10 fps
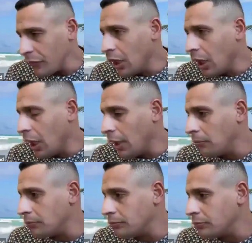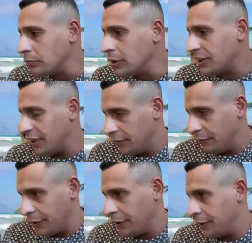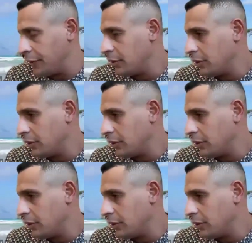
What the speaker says: TV,